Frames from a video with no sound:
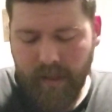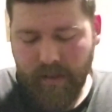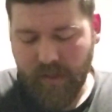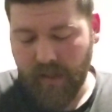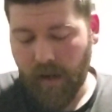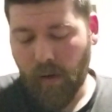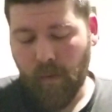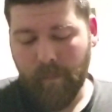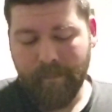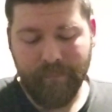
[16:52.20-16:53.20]

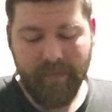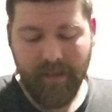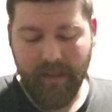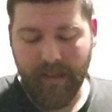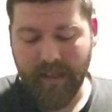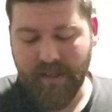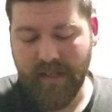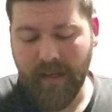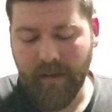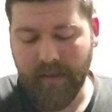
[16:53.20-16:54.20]
So
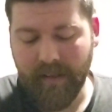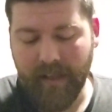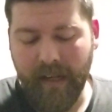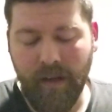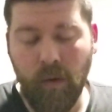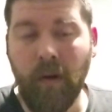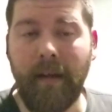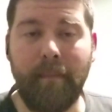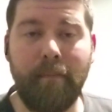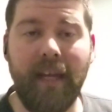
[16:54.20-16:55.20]
considering that they
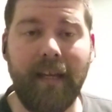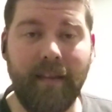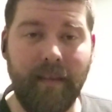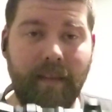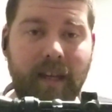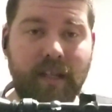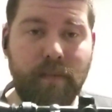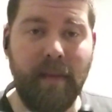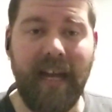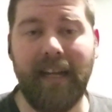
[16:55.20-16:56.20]
quit making this
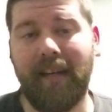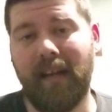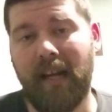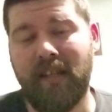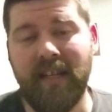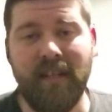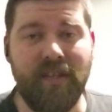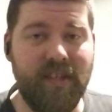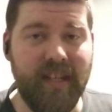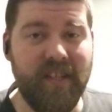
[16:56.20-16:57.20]
back in
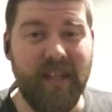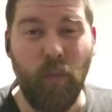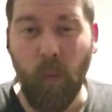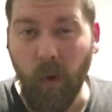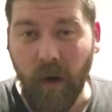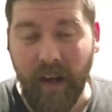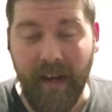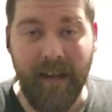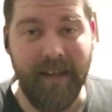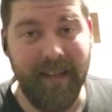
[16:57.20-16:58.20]

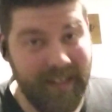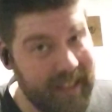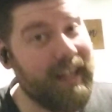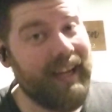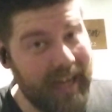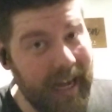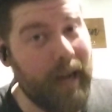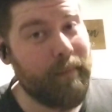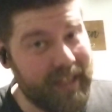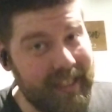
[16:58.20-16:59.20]
1961,
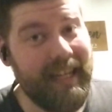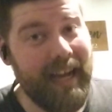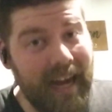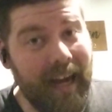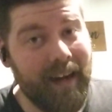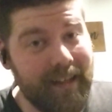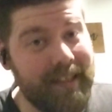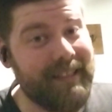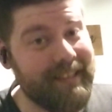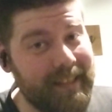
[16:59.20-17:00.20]
I mean, yeah,
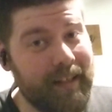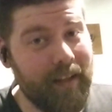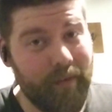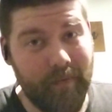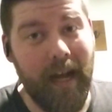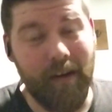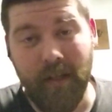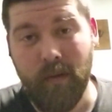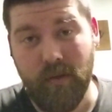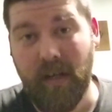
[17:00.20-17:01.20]

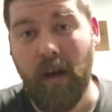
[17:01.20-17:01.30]
value's